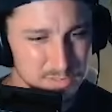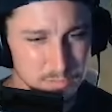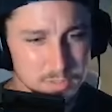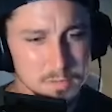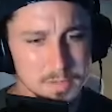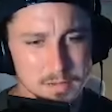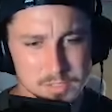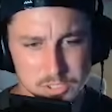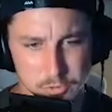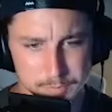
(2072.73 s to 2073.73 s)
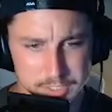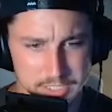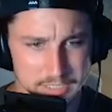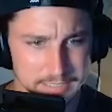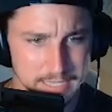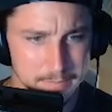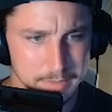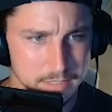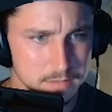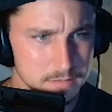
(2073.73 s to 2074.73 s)
Don't come down scooping like that,
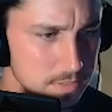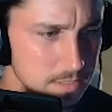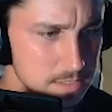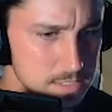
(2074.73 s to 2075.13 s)
Minka. I think this